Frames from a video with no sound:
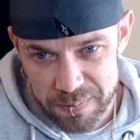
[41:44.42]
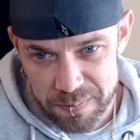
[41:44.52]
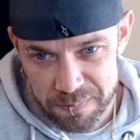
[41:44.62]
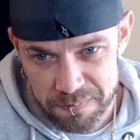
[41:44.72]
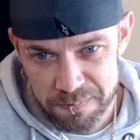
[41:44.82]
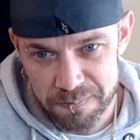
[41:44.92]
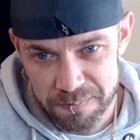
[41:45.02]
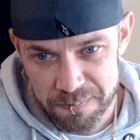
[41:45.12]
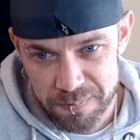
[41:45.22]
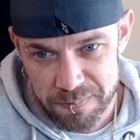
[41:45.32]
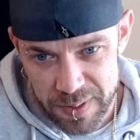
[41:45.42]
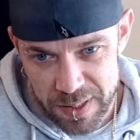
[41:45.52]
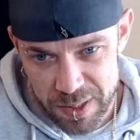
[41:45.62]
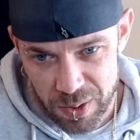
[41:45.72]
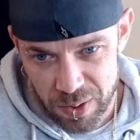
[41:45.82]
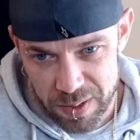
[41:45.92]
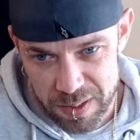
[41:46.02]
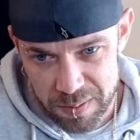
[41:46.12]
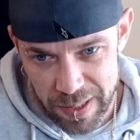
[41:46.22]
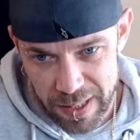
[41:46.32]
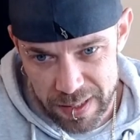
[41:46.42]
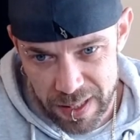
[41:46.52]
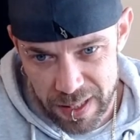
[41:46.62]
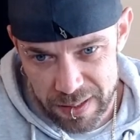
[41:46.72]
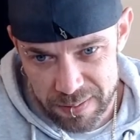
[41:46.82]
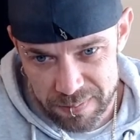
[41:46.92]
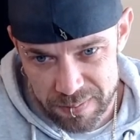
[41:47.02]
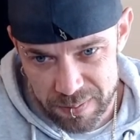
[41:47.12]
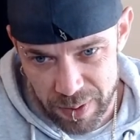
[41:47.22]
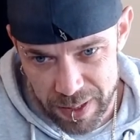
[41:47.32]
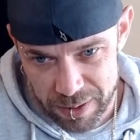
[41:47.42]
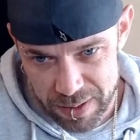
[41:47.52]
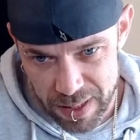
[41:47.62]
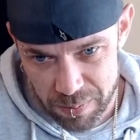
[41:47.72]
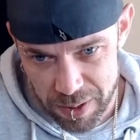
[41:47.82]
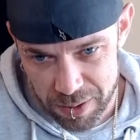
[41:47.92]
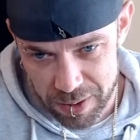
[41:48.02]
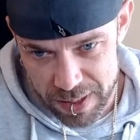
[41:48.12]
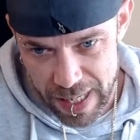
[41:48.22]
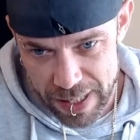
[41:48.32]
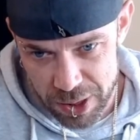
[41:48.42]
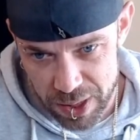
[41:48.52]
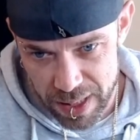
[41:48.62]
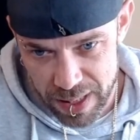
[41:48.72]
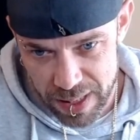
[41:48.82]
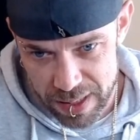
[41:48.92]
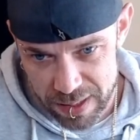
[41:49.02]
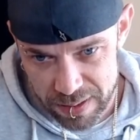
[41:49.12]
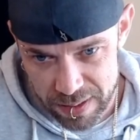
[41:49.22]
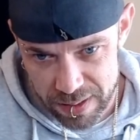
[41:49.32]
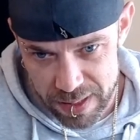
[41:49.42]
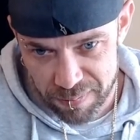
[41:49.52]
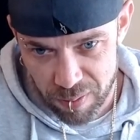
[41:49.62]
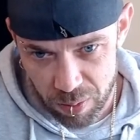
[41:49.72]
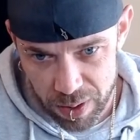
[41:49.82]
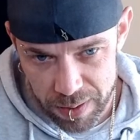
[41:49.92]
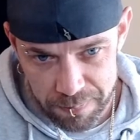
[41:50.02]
And it's got this bit in there where you see where you can attach the death roller.